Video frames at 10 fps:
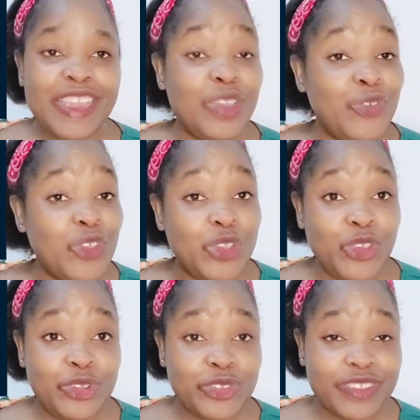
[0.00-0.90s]
If you're
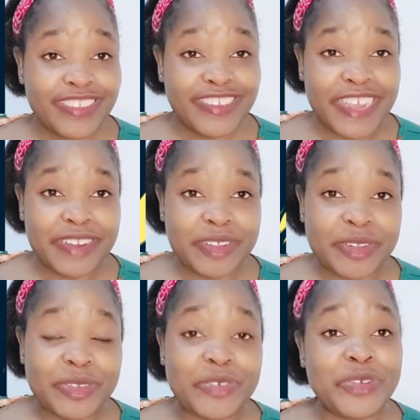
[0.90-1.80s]
new to this
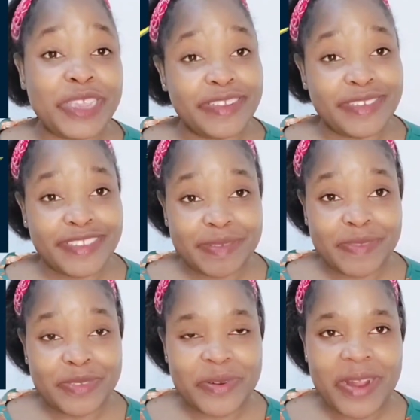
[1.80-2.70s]
channel, don't forget to
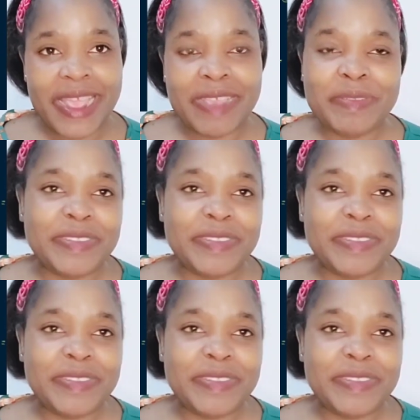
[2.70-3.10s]
subscribe,